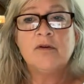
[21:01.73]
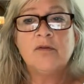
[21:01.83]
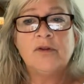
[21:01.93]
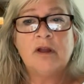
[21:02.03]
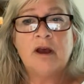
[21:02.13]

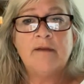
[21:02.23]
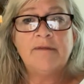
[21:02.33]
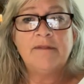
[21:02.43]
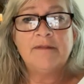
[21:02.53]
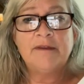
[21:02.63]
There's a
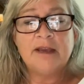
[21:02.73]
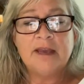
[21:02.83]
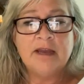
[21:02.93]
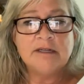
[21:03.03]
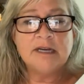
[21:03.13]
lot that they
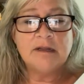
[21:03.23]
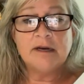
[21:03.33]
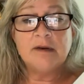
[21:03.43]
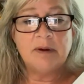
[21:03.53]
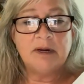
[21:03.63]
can't tell
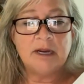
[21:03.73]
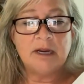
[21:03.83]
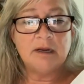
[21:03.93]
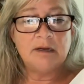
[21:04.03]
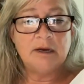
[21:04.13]

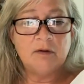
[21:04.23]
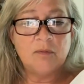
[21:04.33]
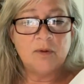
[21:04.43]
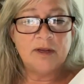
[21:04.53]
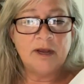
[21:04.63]
anybody.
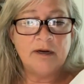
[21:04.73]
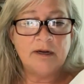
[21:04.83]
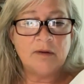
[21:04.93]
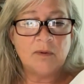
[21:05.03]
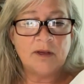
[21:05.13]
We
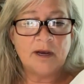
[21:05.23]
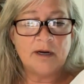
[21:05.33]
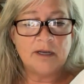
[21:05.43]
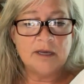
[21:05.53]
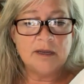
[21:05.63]

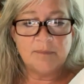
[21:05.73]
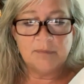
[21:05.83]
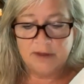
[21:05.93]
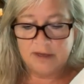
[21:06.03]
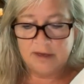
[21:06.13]
gotta
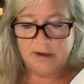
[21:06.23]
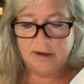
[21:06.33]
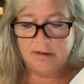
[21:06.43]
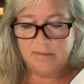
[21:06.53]
keep the